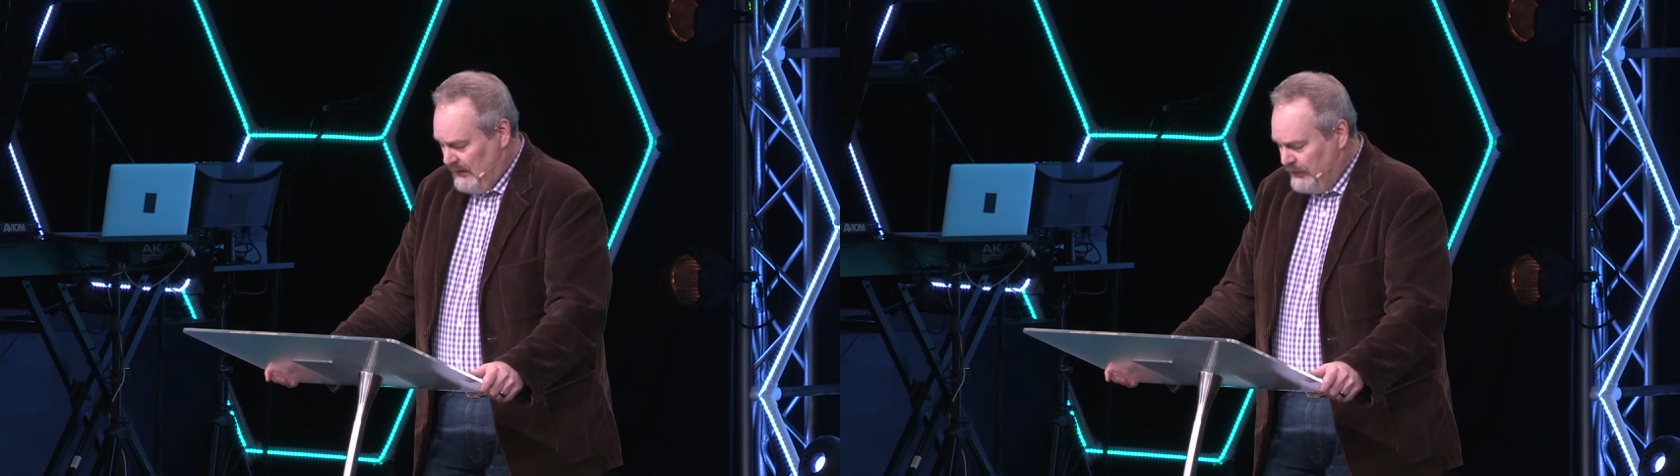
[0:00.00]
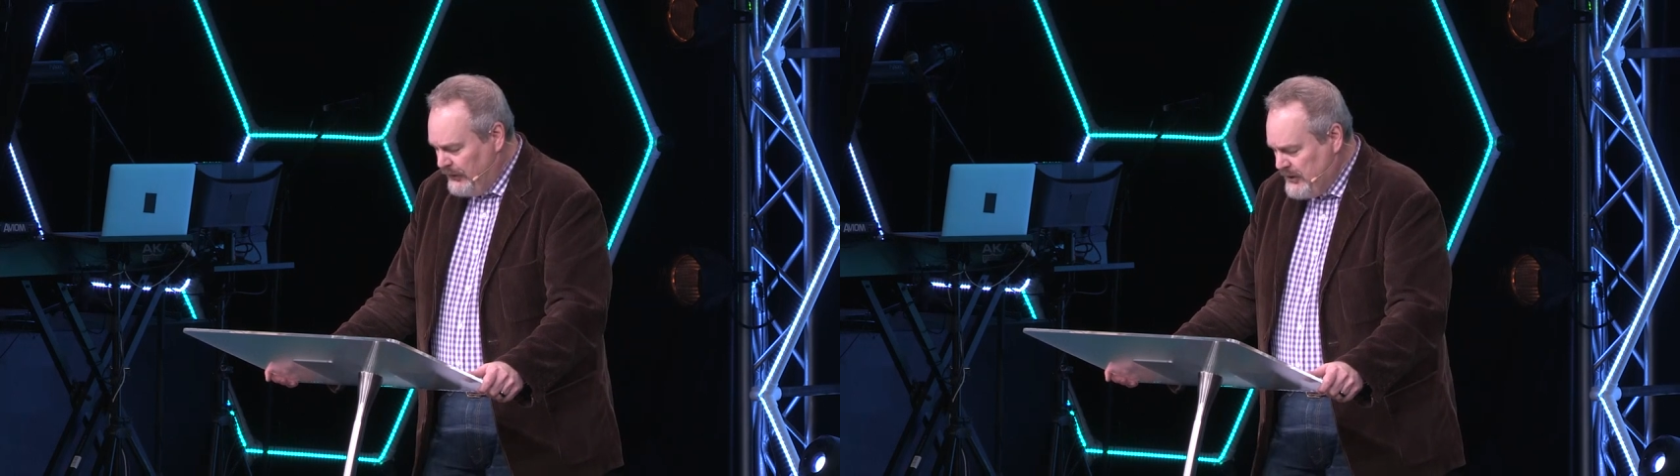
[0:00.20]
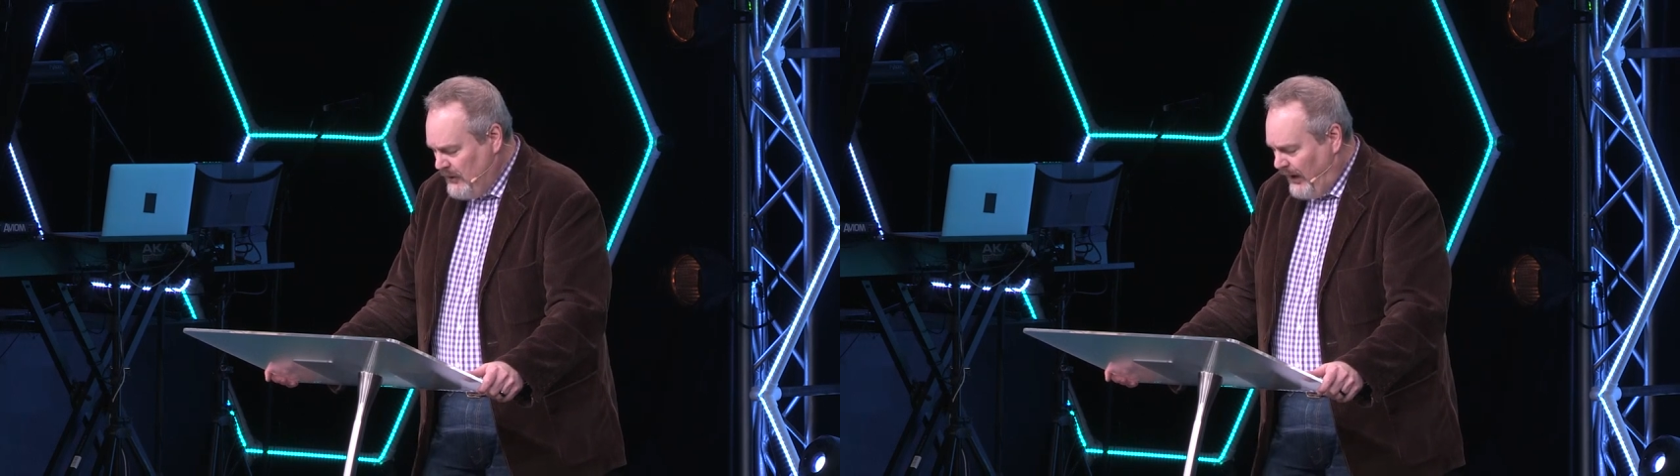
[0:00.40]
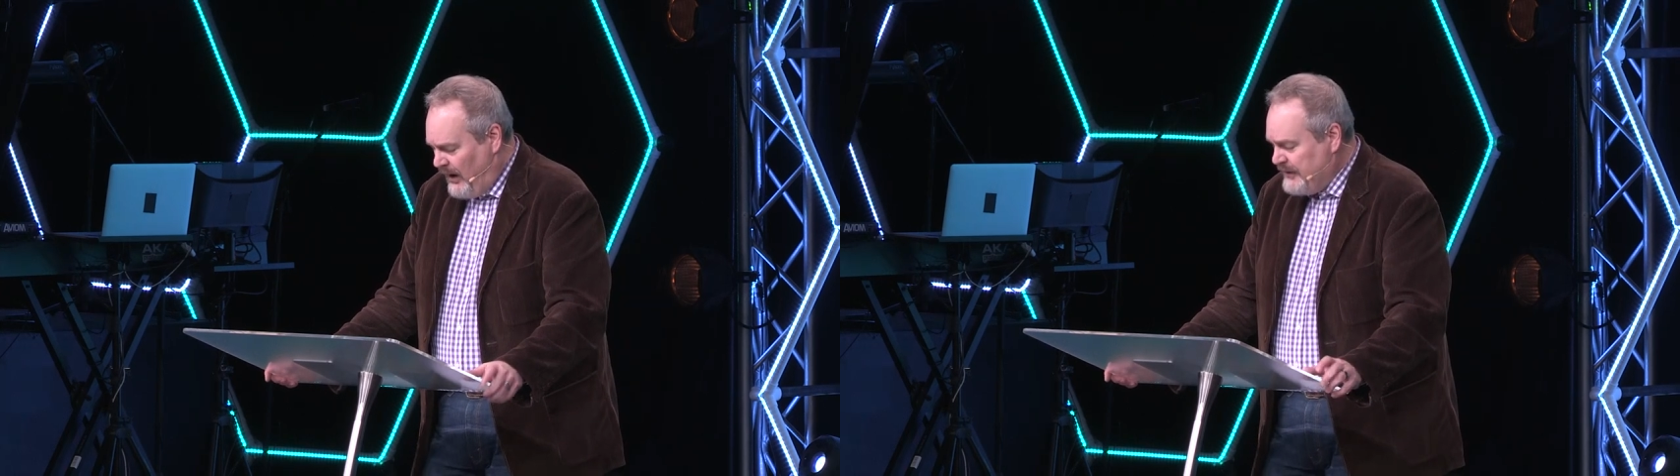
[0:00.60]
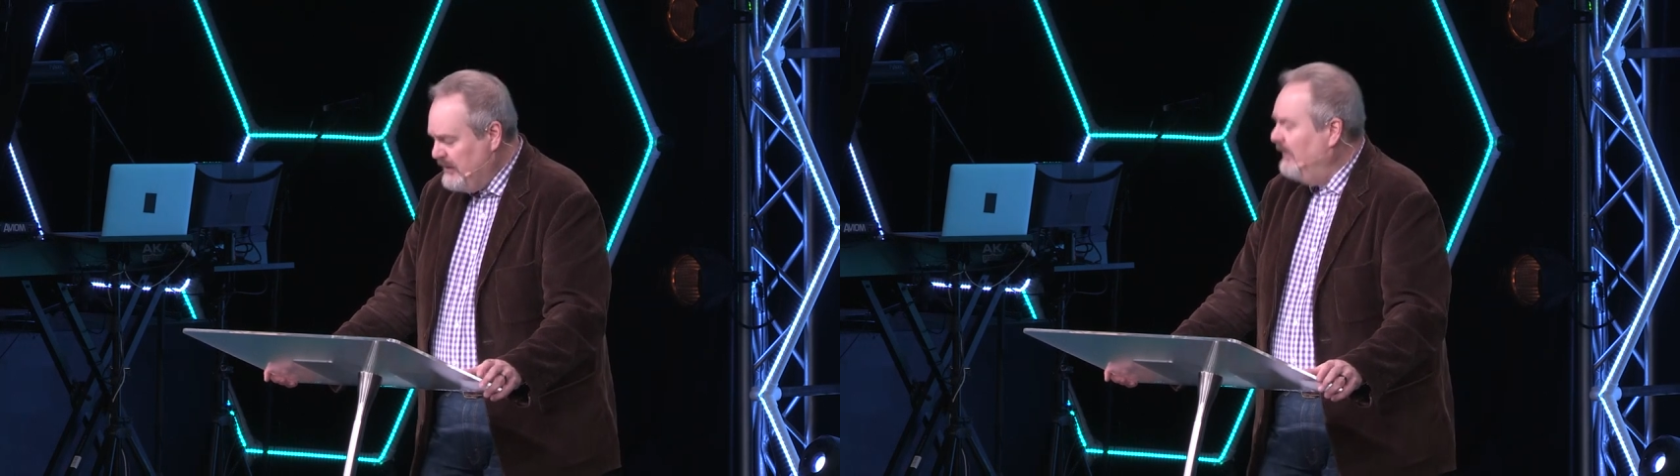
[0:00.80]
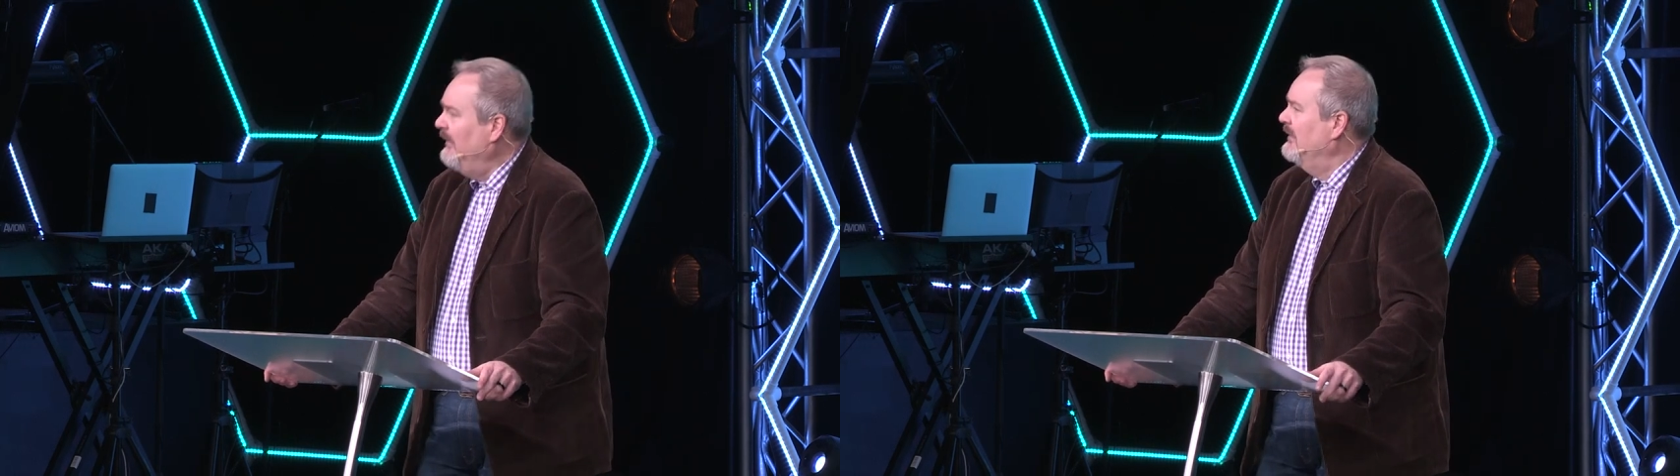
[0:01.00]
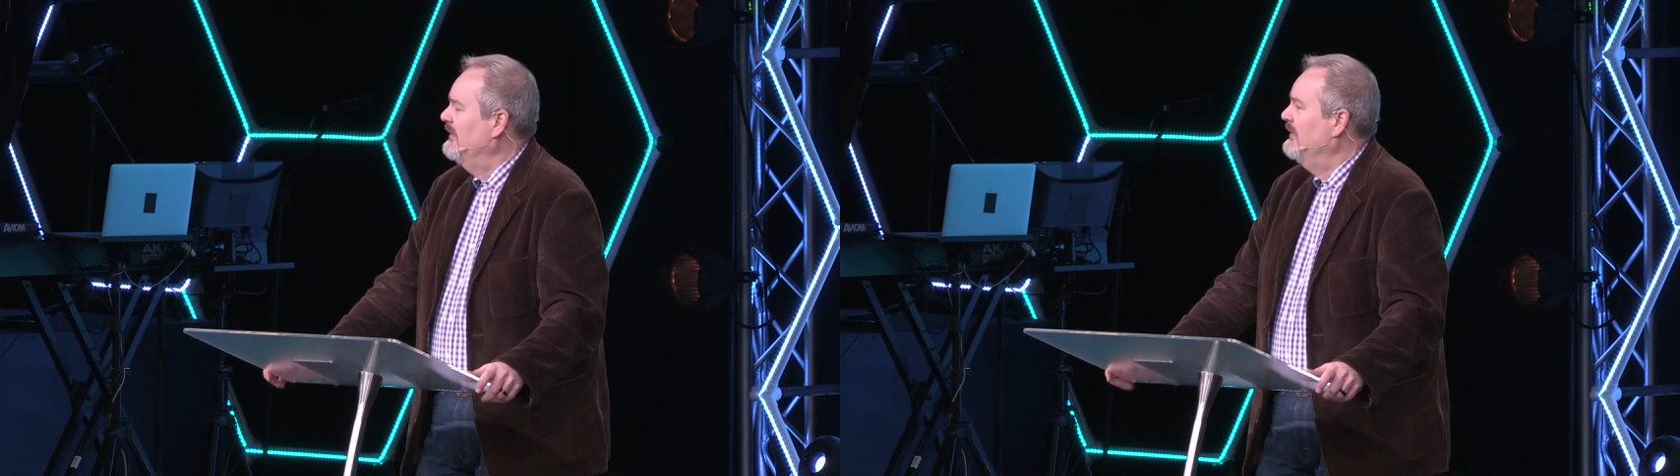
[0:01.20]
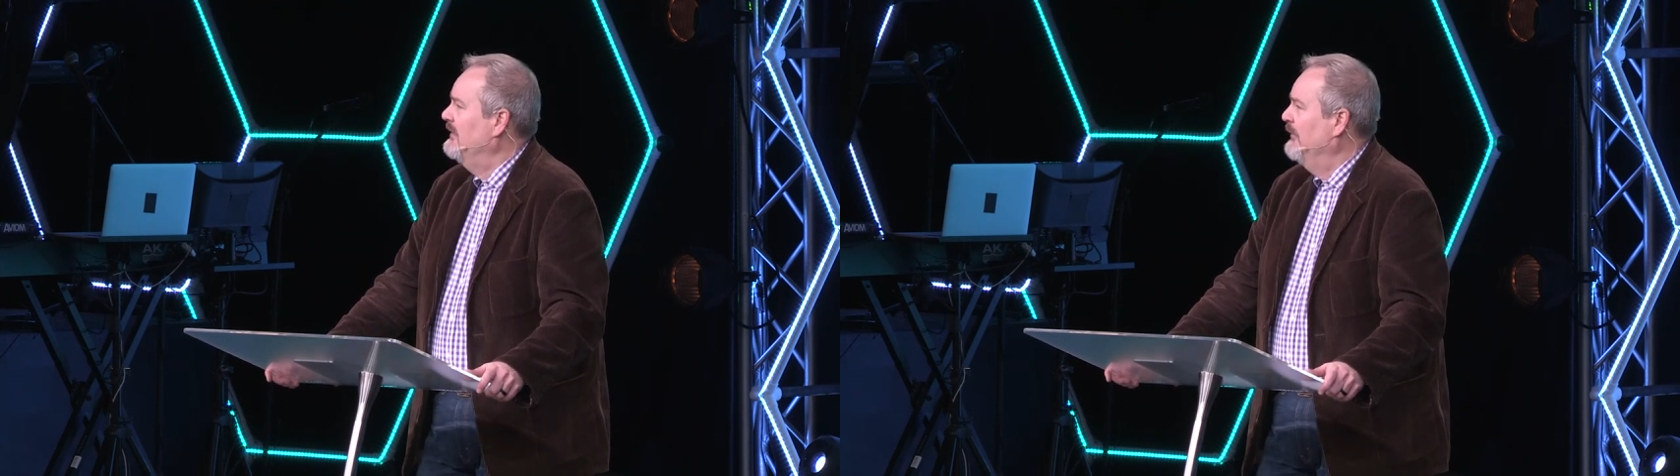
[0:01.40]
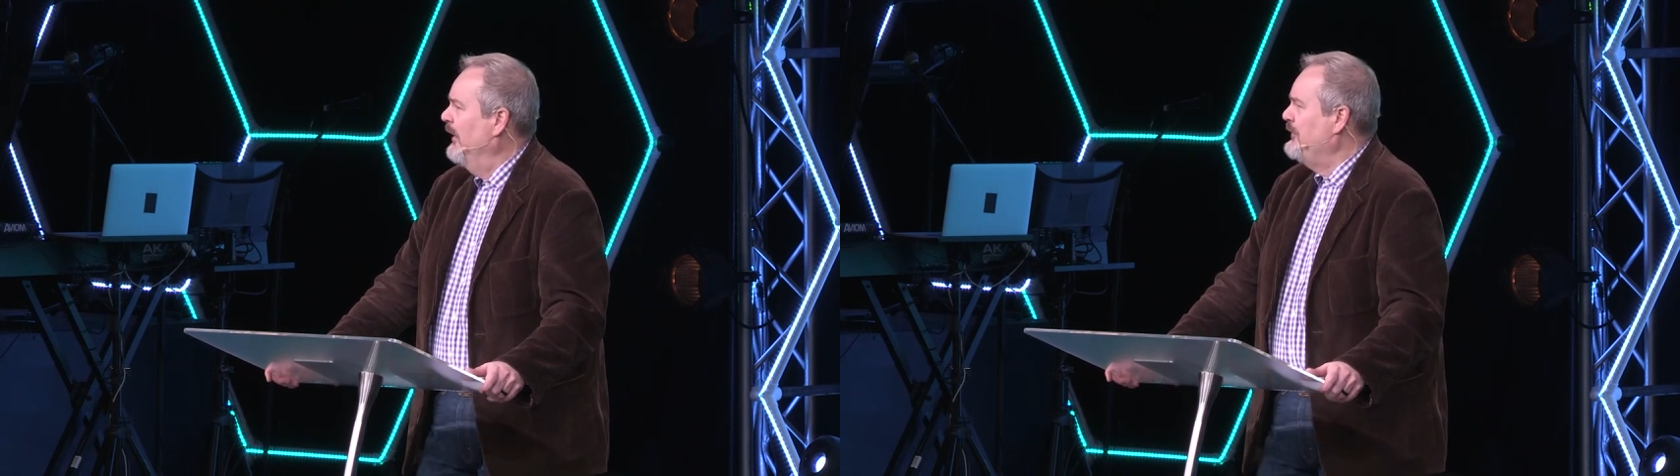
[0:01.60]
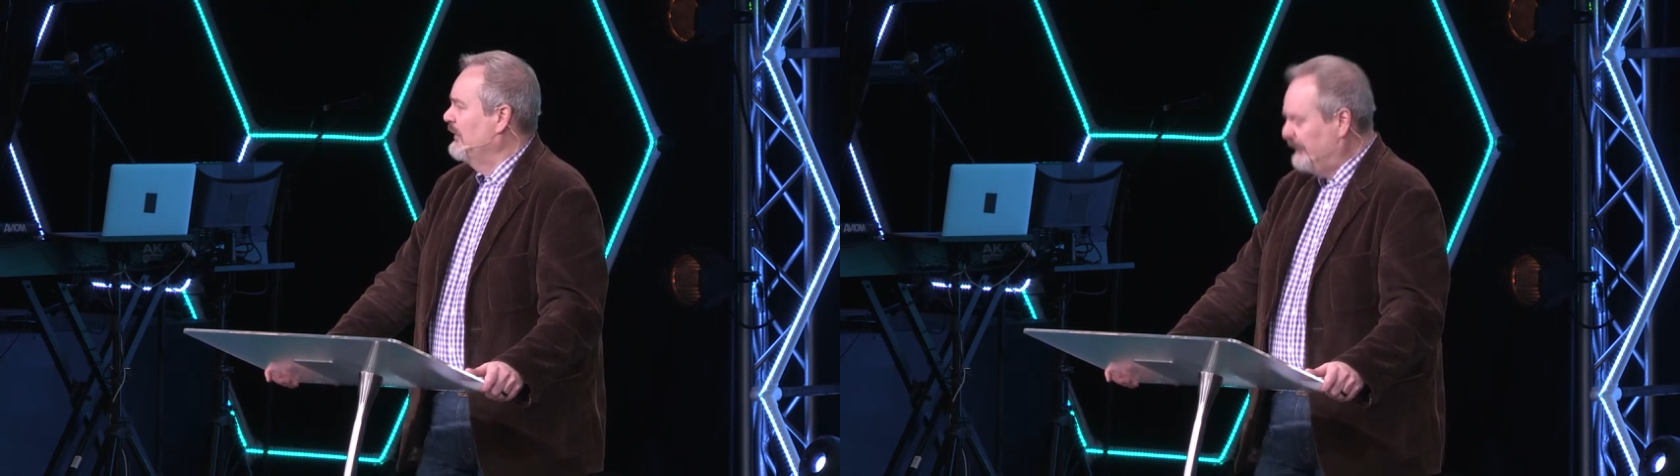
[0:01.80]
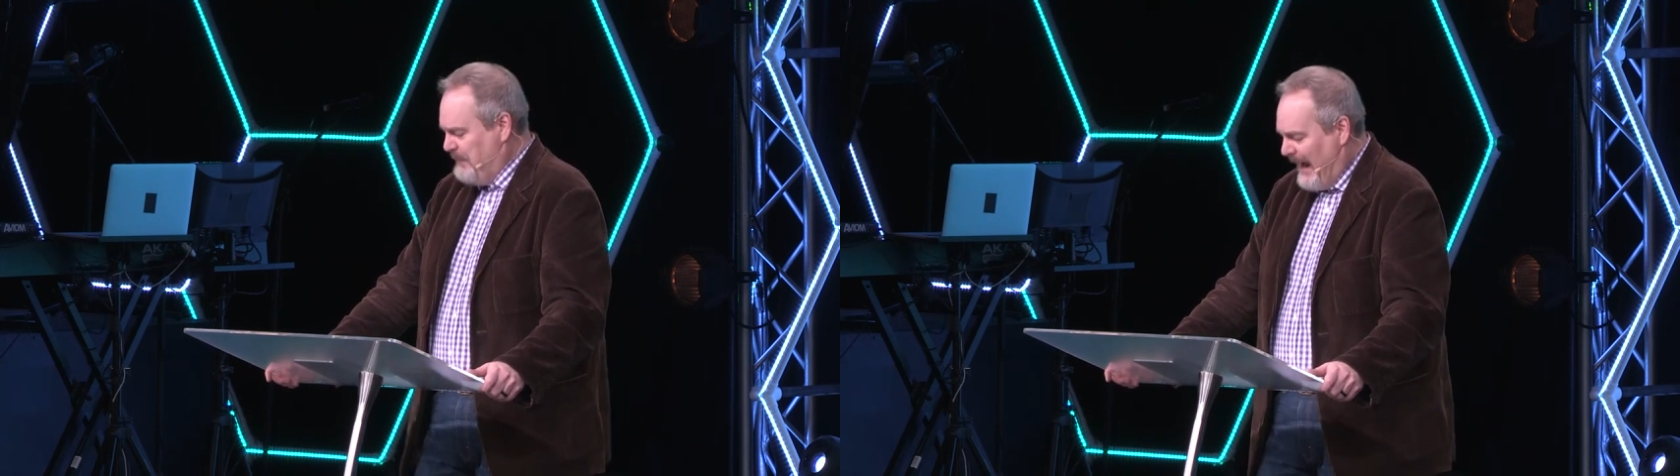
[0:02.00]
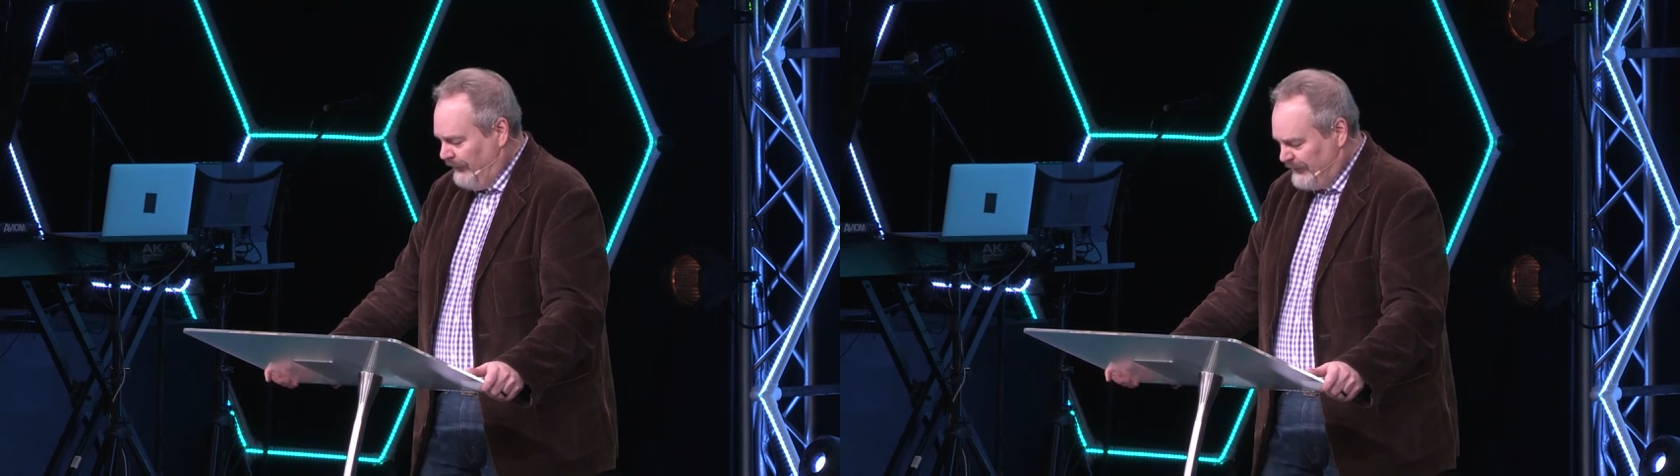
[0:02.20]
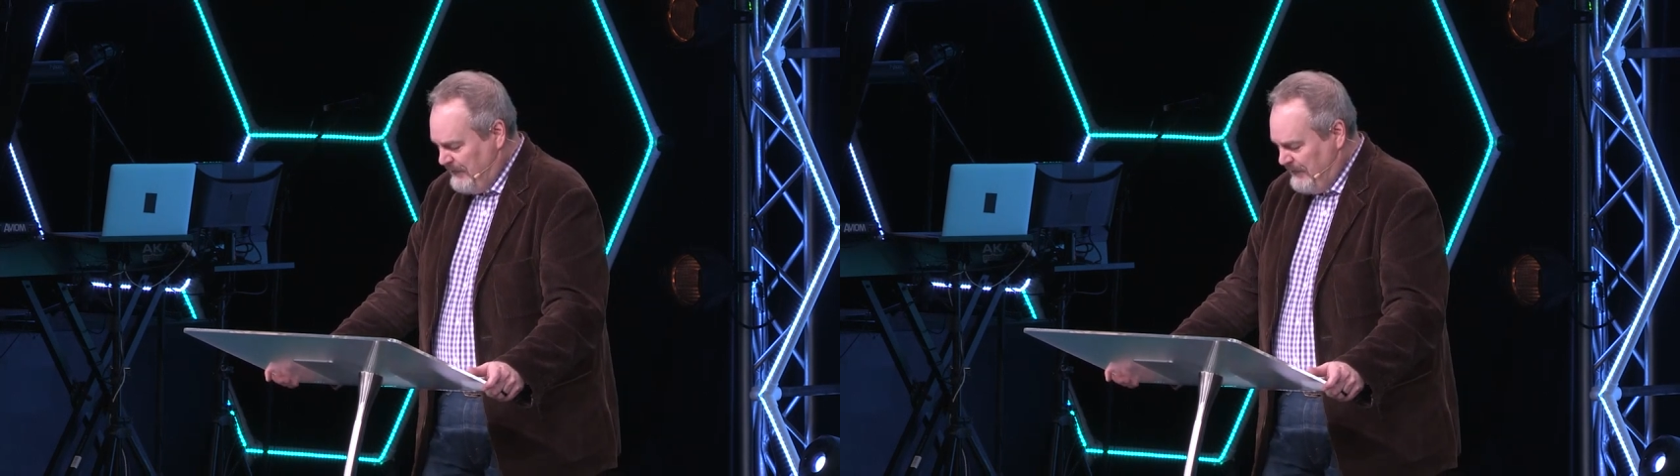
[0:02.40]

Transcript: Do you argue with your spouse